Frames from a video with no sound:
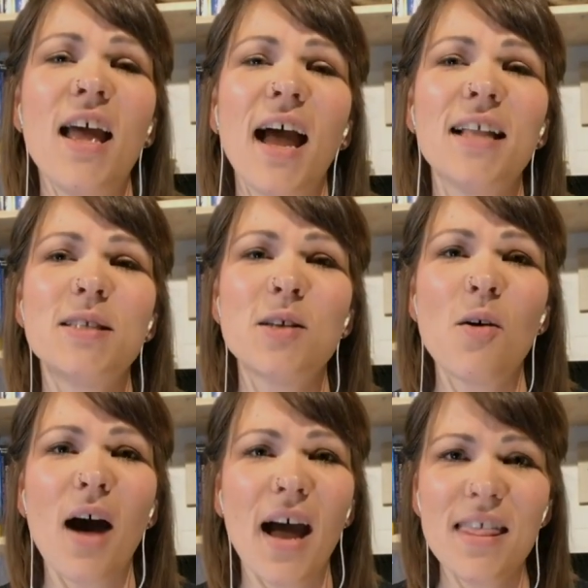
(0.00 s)
And so
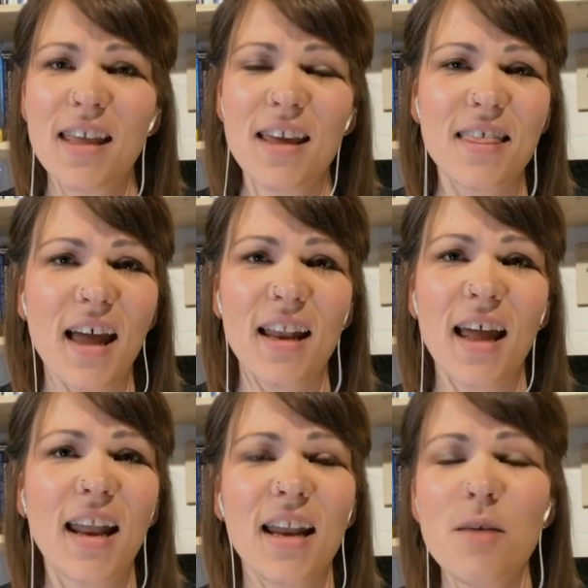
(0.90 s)
So I think that
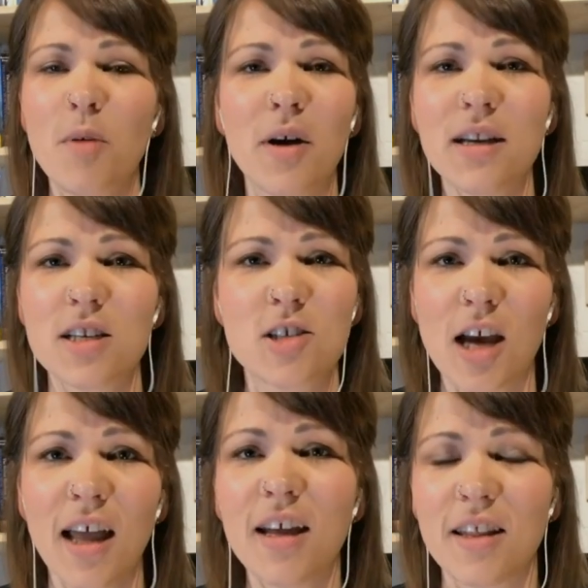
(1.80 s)
at any point a
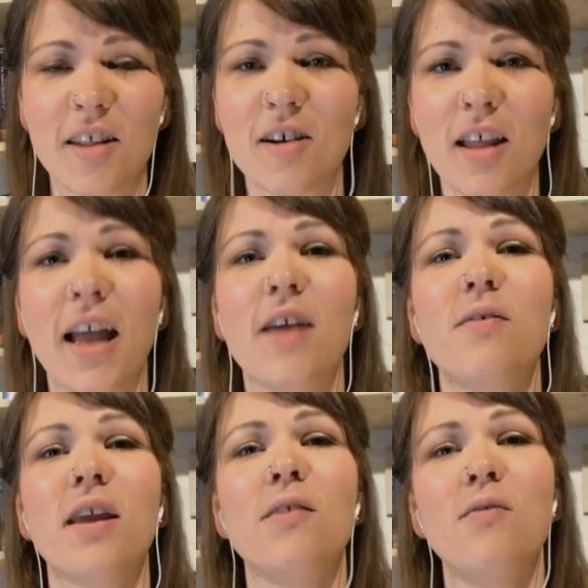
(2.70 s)
child in their
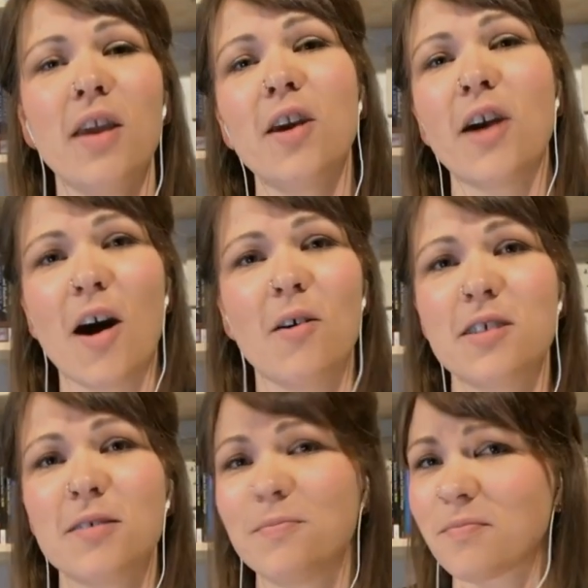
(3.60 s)
life can figure
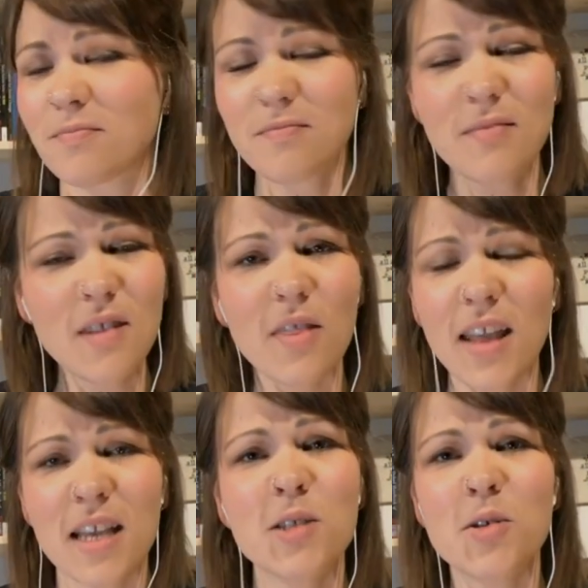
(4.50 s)
out the
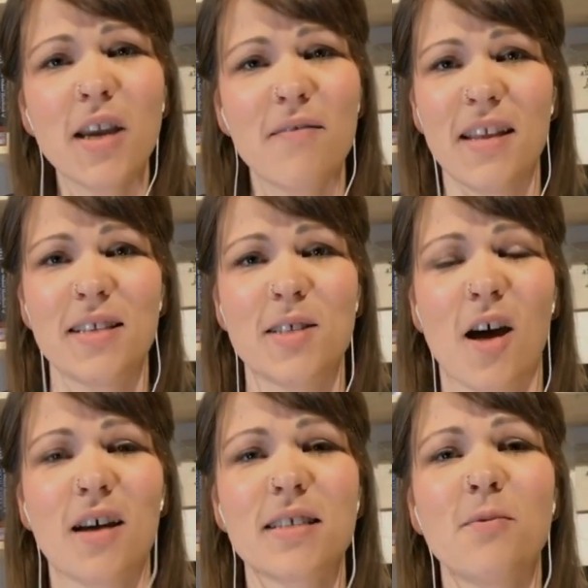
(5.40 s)
history of these
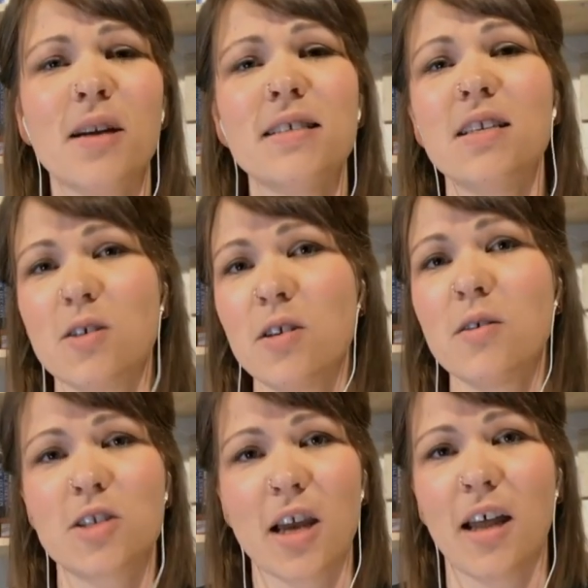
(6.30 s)
songs and what does it do to
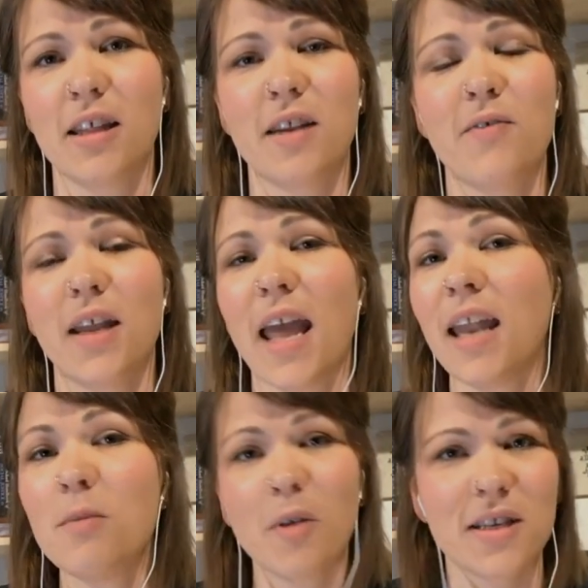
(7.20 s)
a child if at
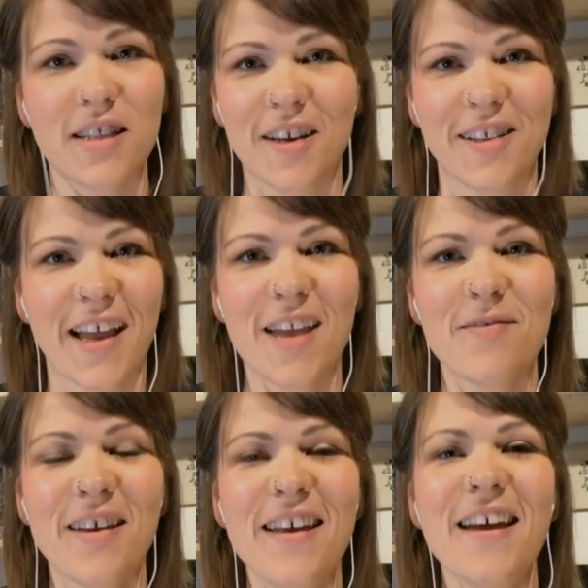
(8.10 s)
any point in their life